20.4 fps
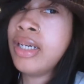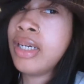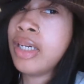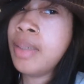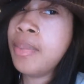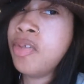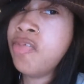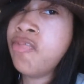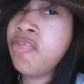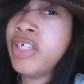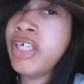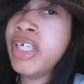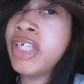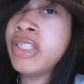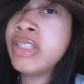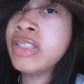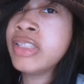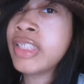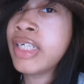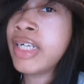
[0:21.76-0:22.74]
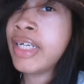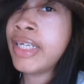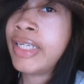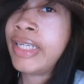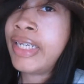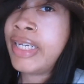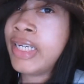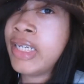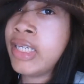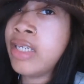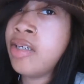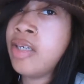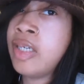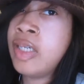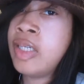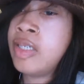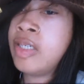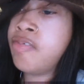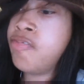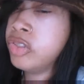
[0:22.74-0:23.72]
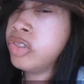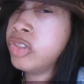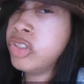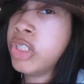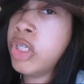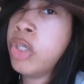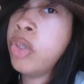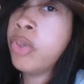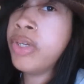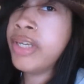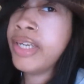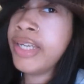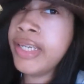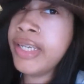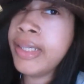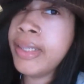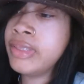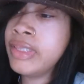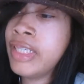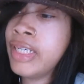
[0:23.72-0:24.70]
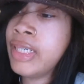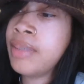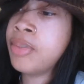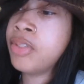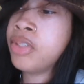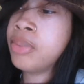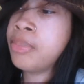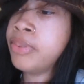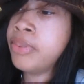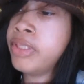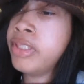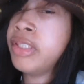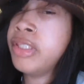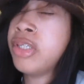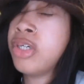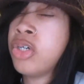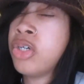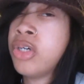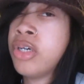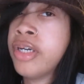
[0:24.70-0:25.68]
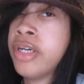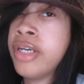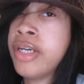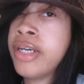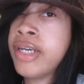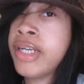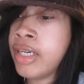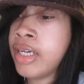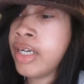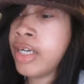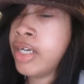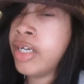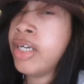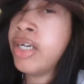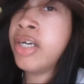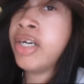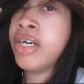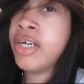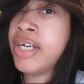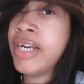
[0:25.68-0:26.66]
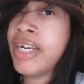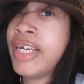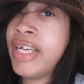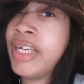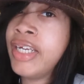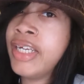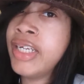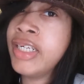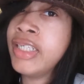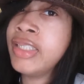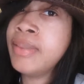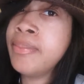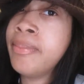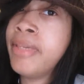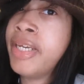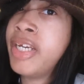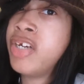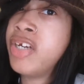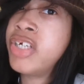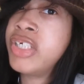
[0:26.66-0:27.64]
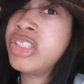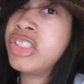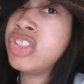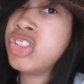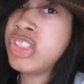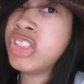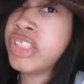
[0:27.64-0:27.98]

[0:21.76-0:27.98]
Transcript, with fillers: a couple of videos that I did of Zoe that I'm gonna put on her and Merryn's